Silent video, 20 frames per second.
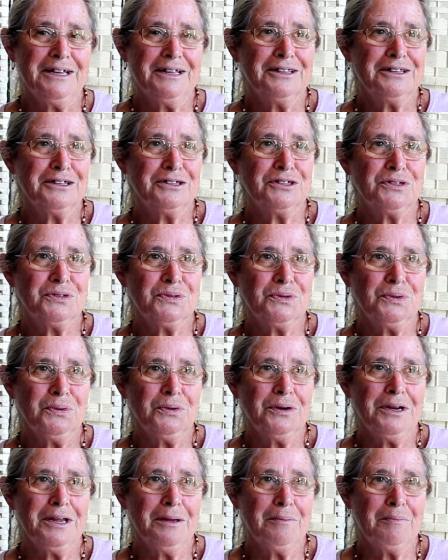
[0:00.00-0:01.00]
the
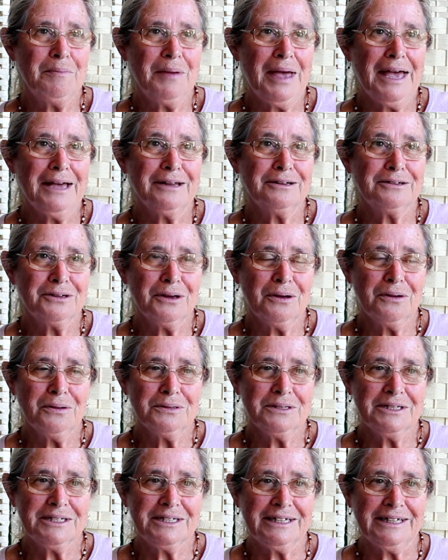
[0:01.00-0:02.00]
story about
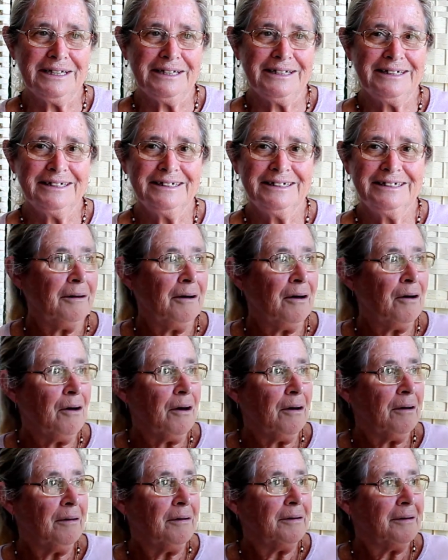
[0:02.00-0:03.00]
Tulsi.
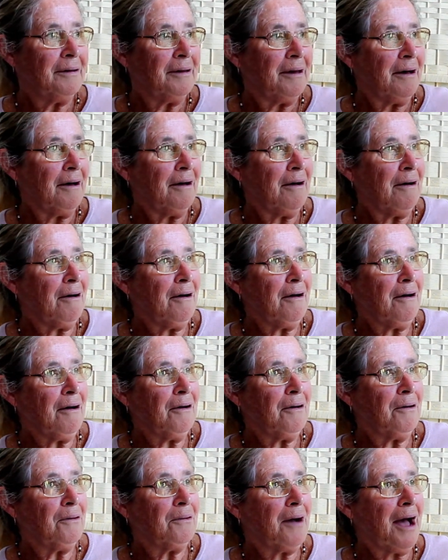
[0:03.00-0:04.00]

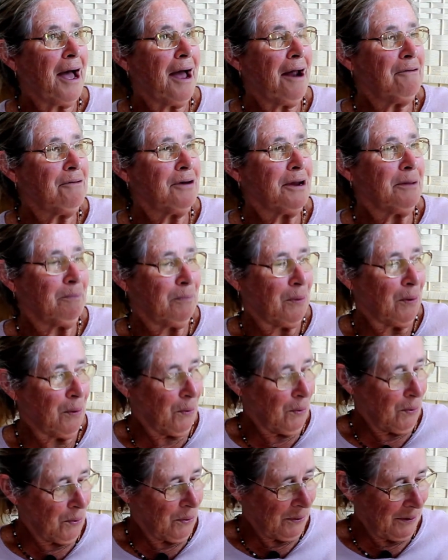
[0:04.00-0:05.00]
Oh,
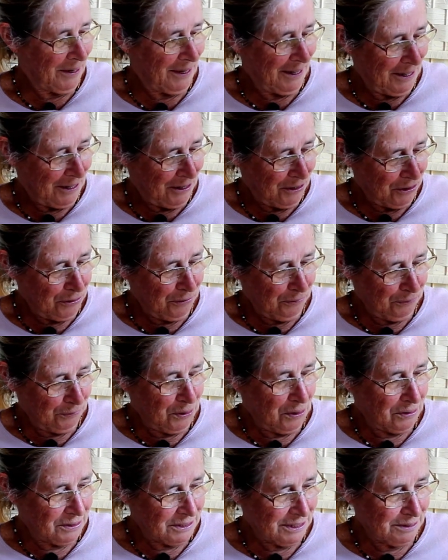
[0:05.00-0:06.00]
Haribol, you've
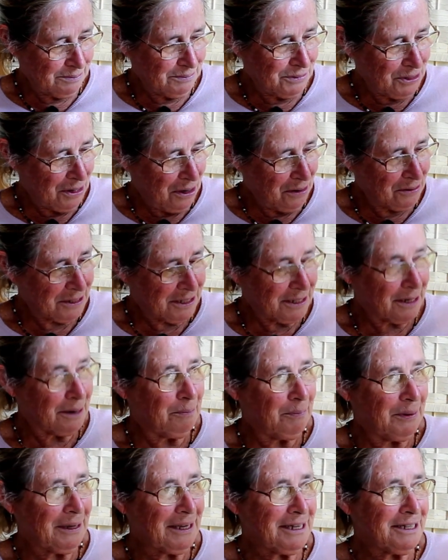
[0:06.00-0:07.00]
got some Tulsi
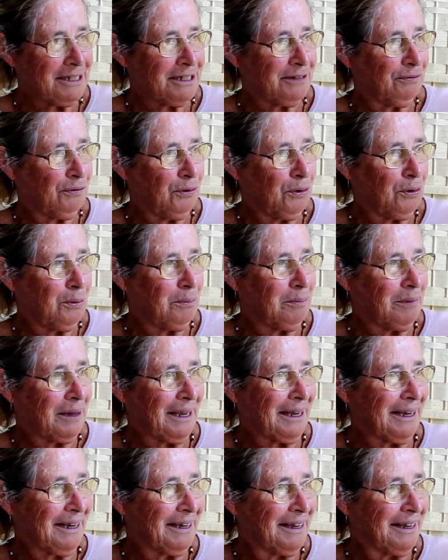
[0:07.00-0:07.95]
beads for me.